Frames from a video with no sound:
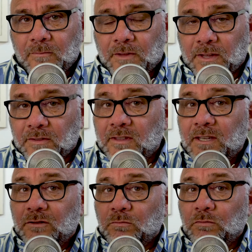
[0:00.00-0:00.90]
That
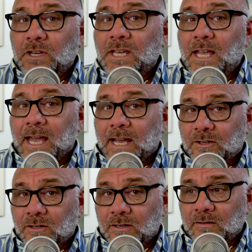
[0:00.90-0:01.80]
this
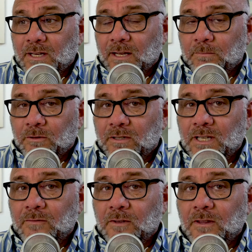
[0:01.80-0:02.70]
reaction that I
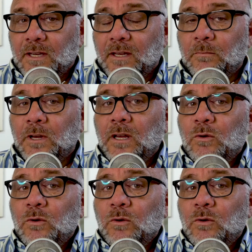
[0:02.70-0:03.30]
perceived in them